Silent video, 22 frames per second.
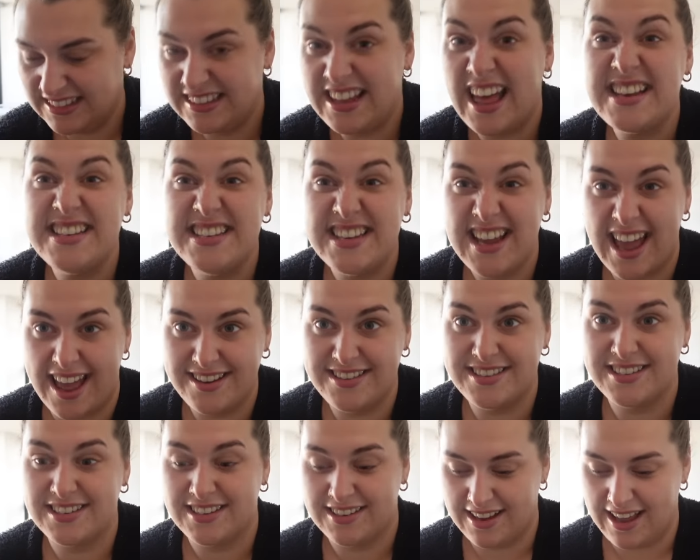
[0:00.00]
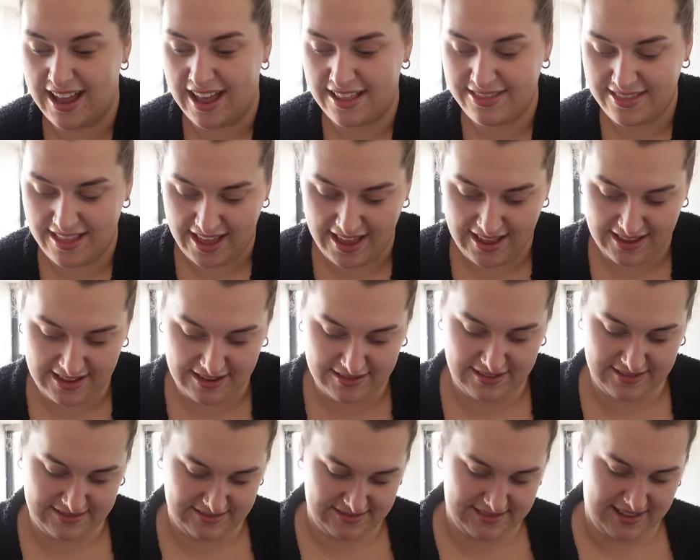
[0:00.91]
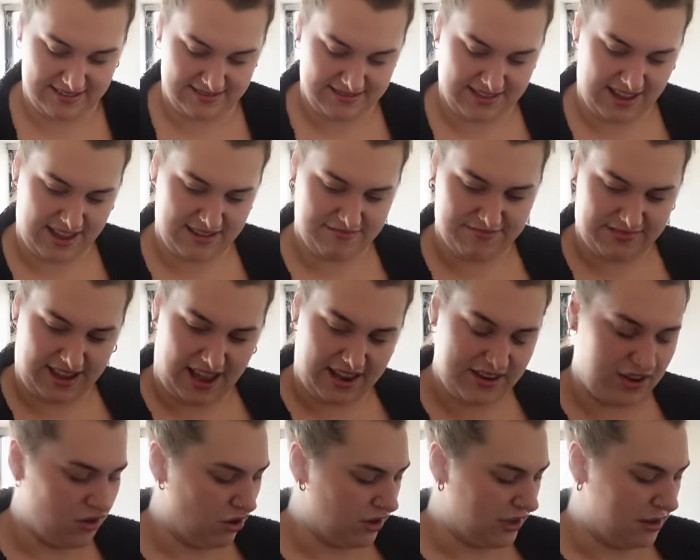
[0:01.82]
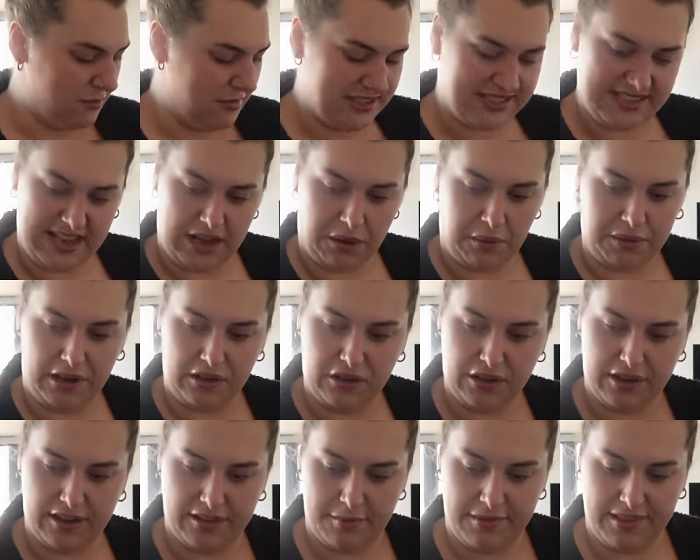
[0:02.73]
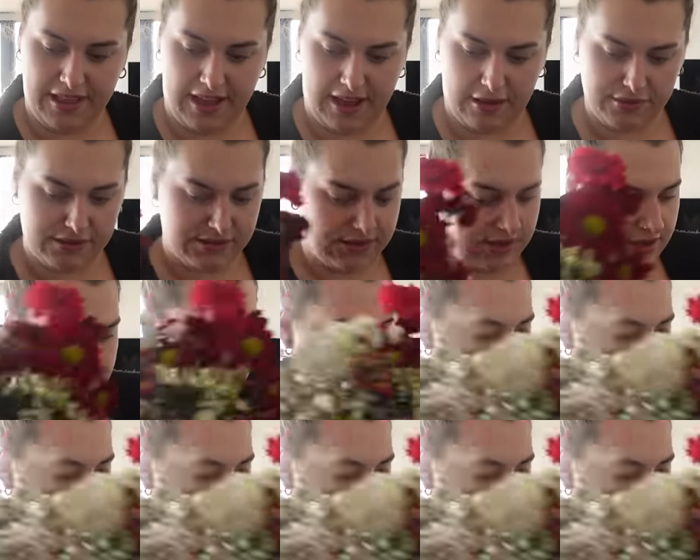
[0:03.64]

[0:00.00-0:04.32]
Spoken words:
They're dead and they're kind of knocking me sick when I look at them in the house.